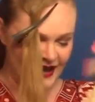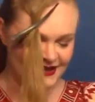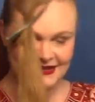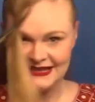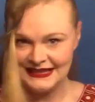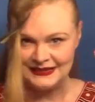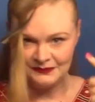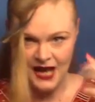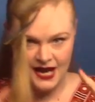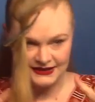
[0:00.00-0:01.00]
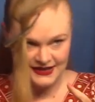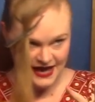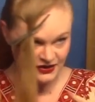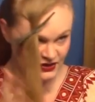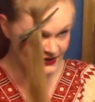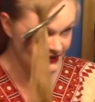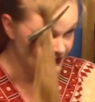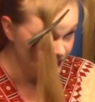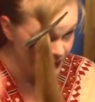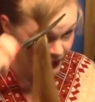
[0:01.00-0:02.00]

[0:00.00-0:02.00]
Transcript: I can see some lines and edges a little